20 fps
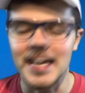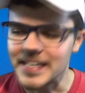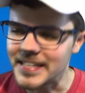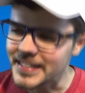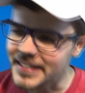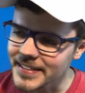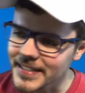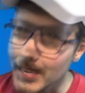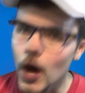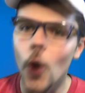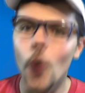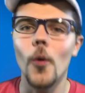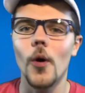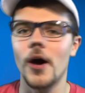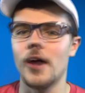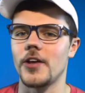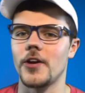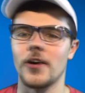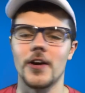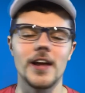You know
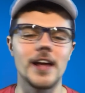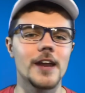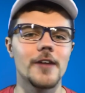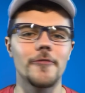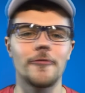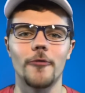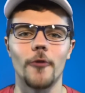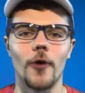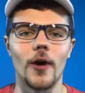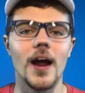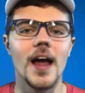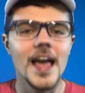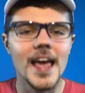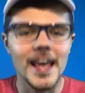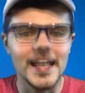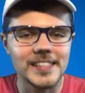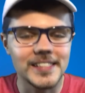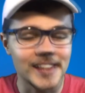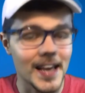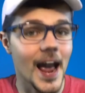what you're in for.
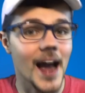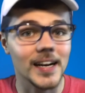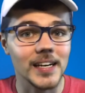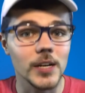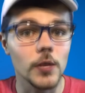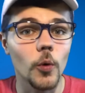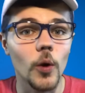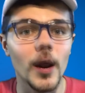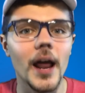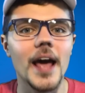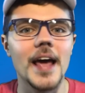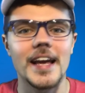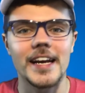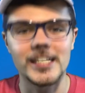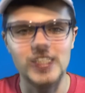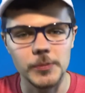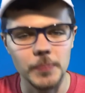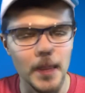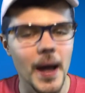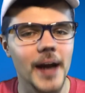Exactly what I
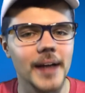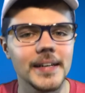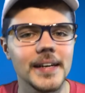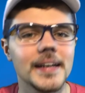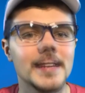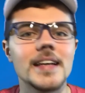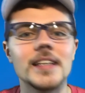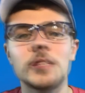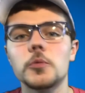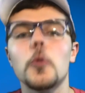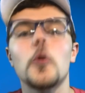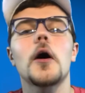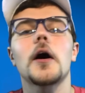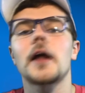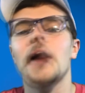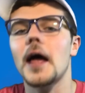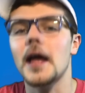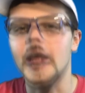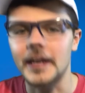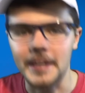expected is
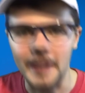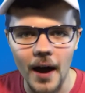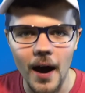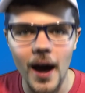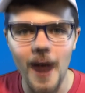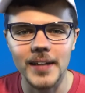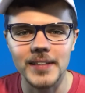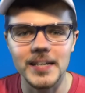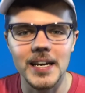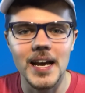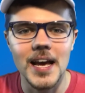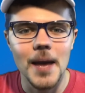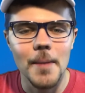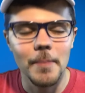what I got.